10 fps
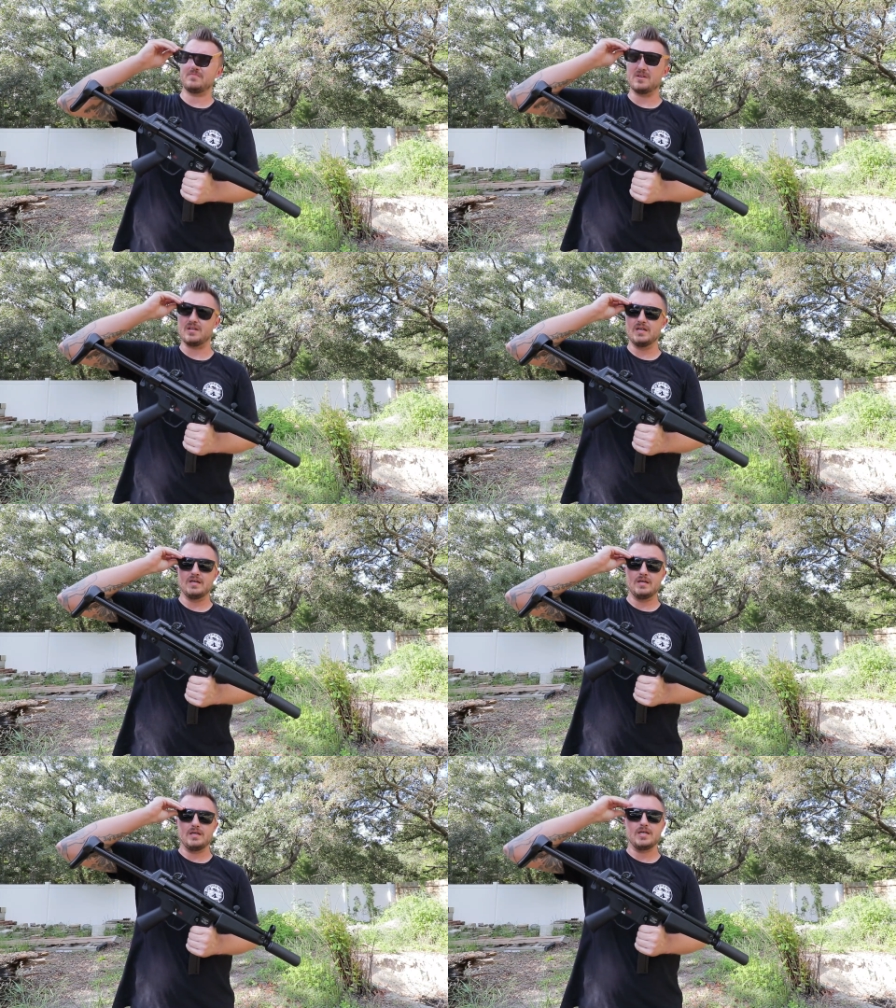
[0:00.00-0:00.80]
but
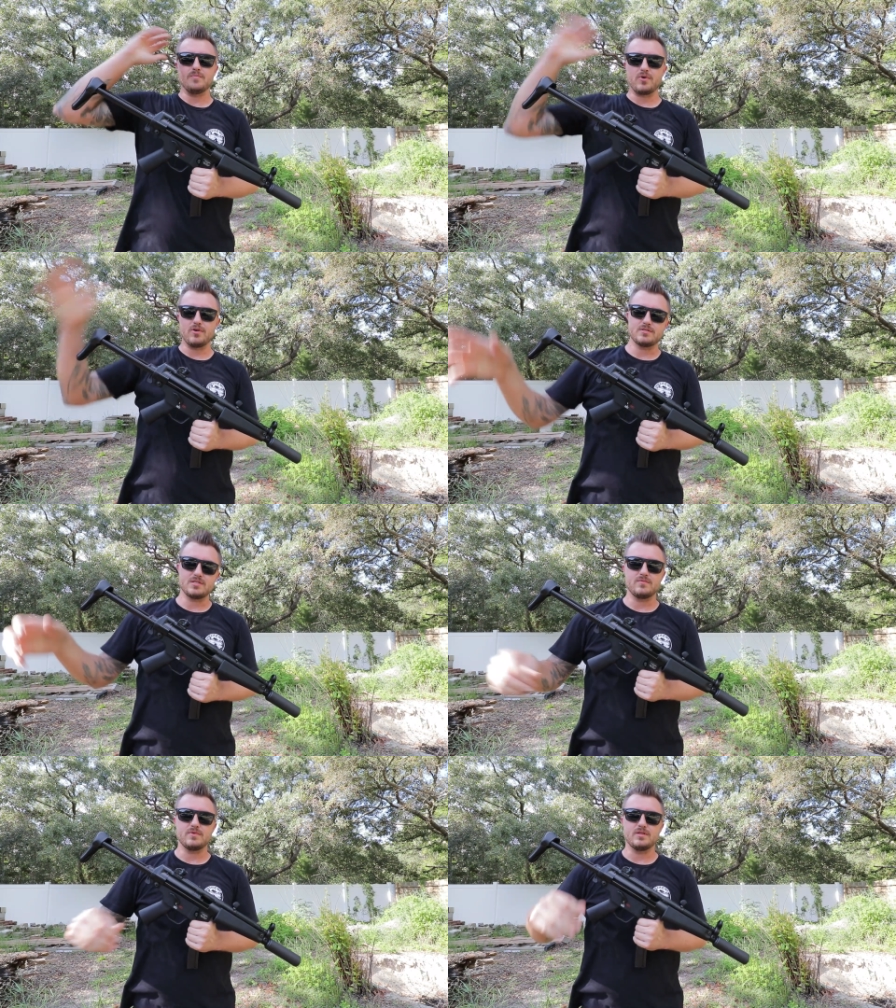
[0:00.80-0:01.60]
in
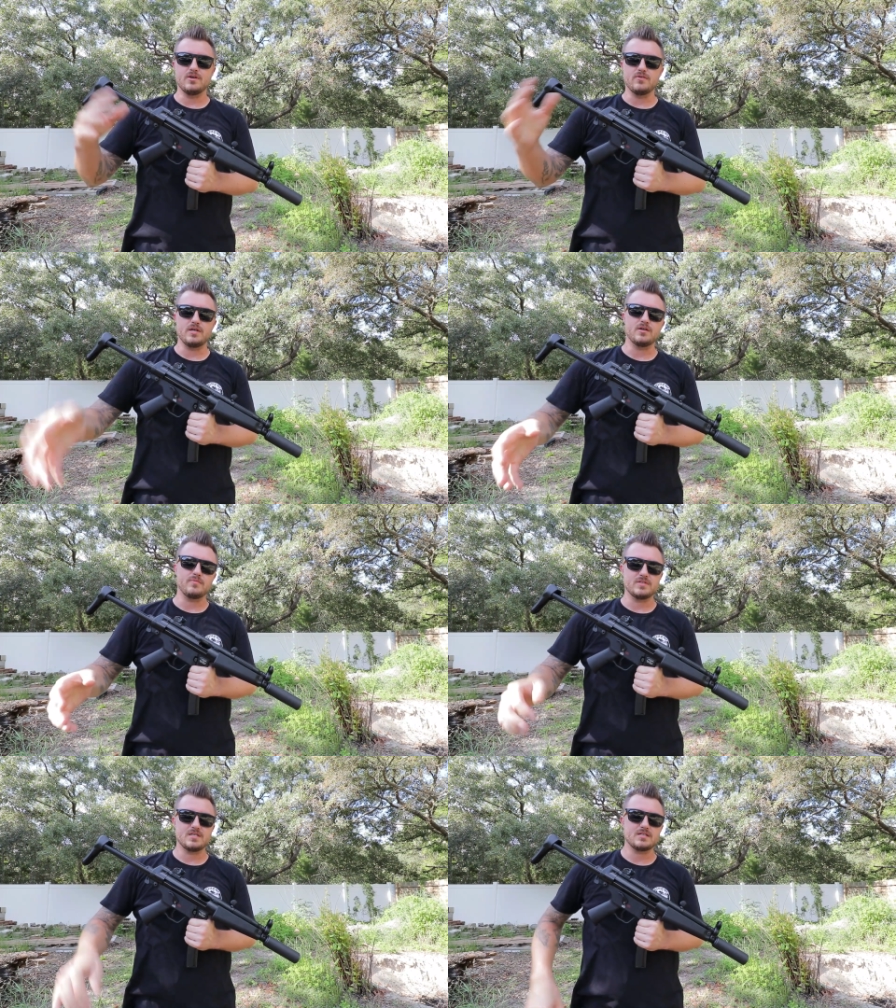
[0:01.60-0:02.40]
person with no hearing
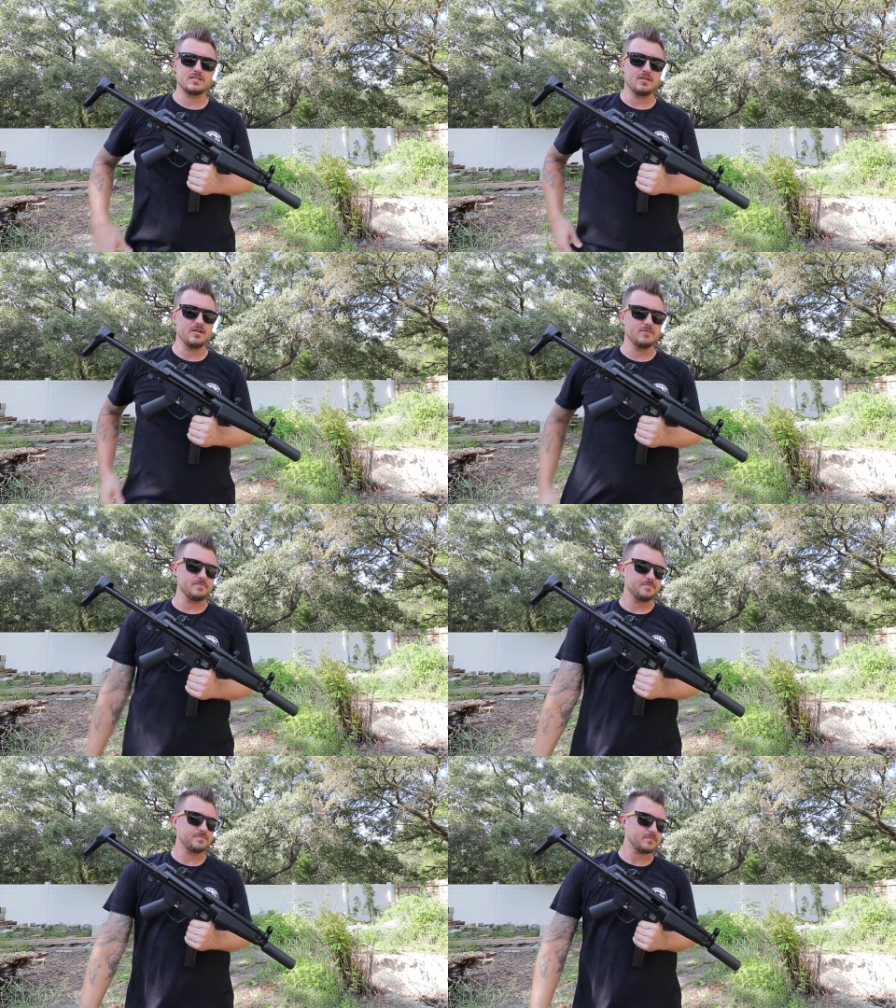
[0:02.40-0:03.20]
protection on,
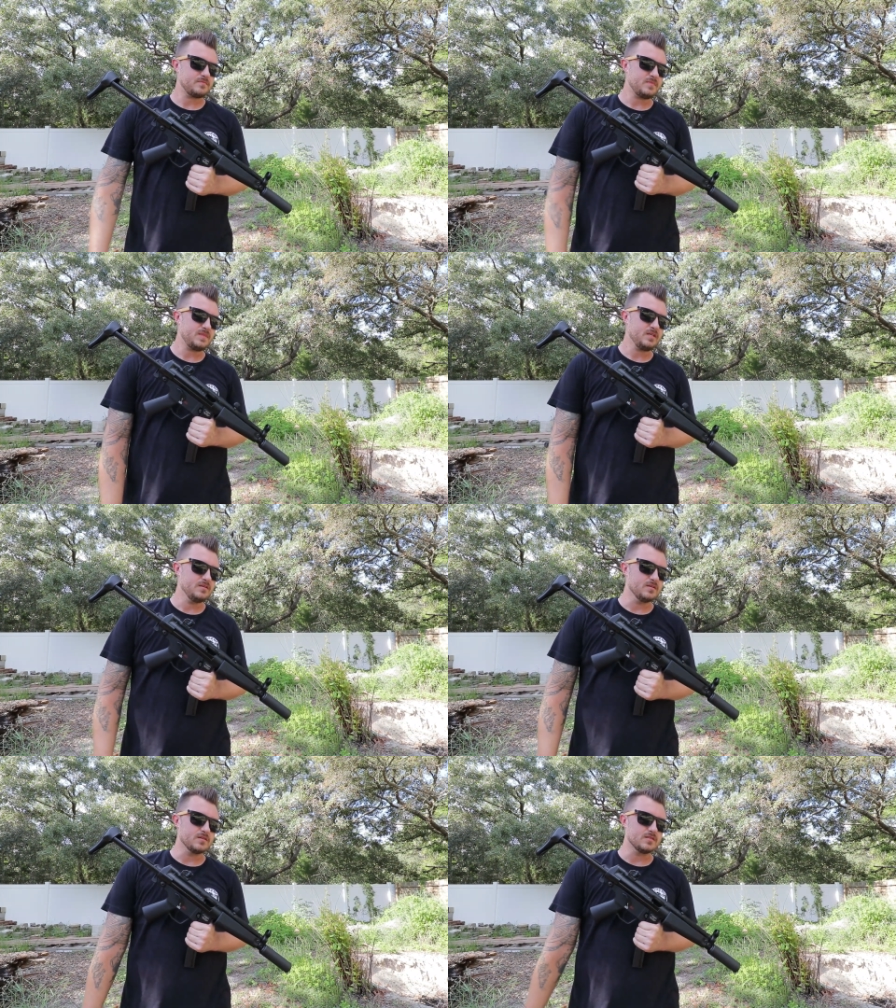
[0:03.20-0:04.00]

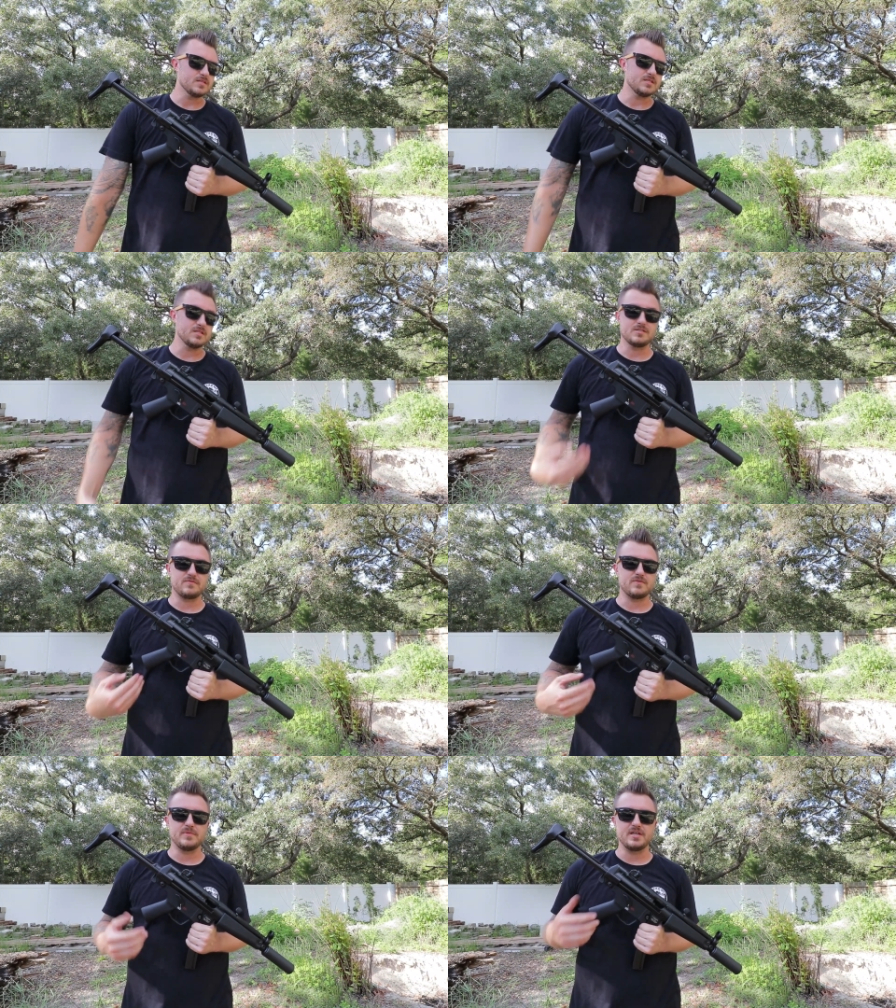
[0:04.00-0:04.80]
uh, at least
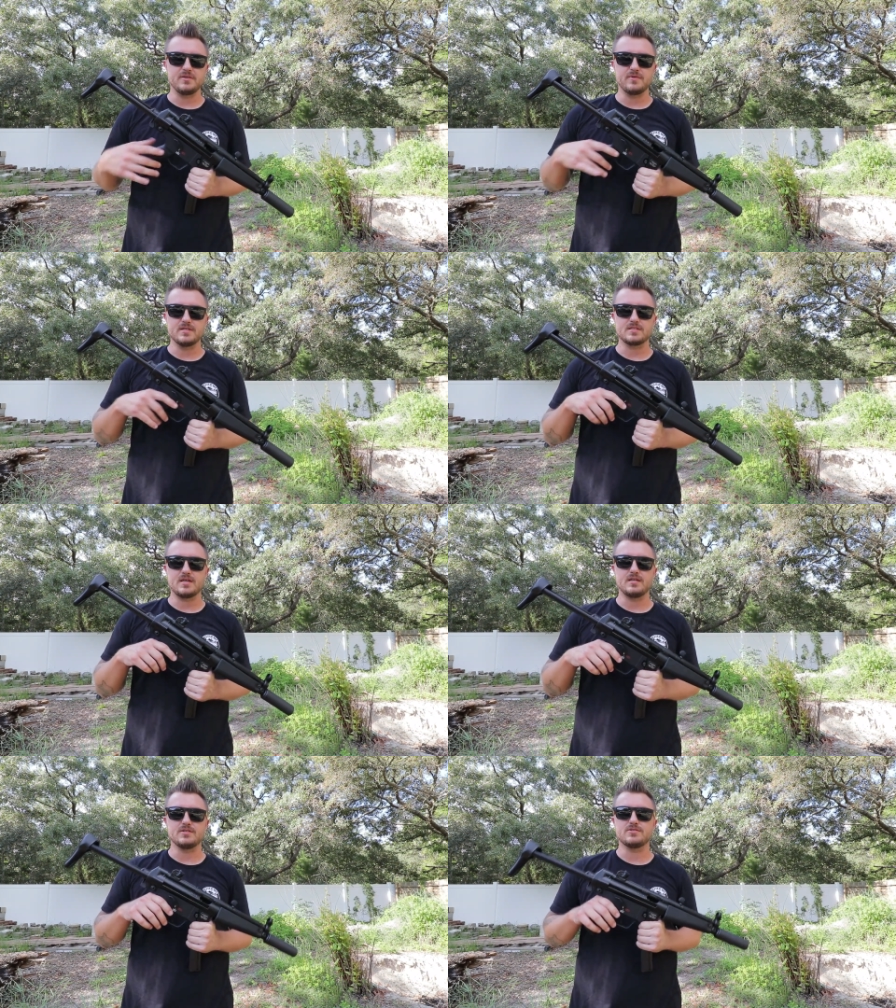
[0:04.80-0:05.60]
for me anyways, it's
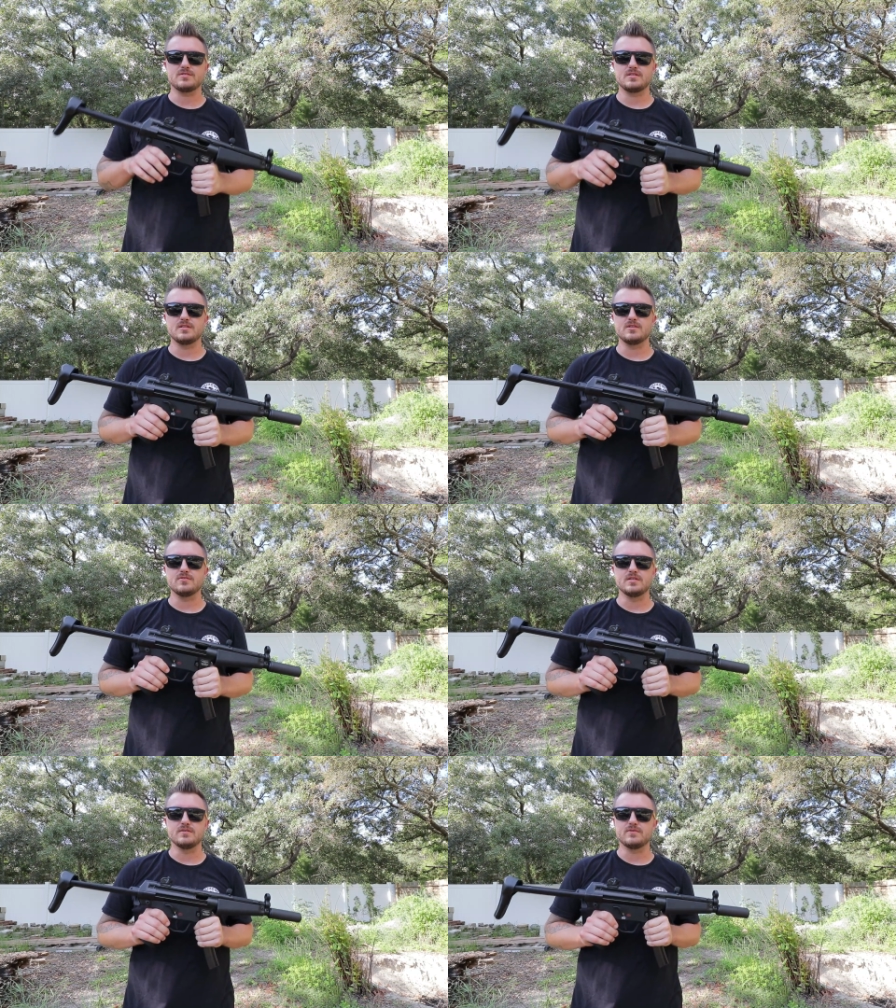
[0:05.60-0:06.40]
kind of interesting to know
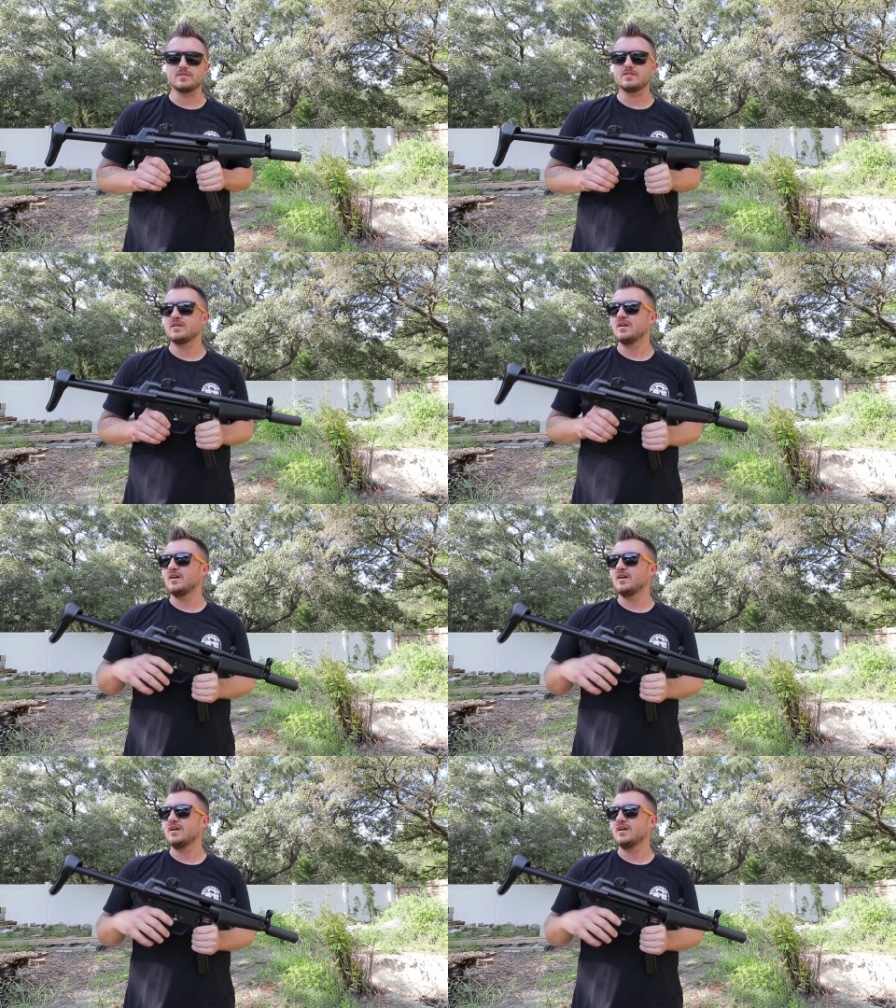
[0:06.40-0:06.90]
the difference.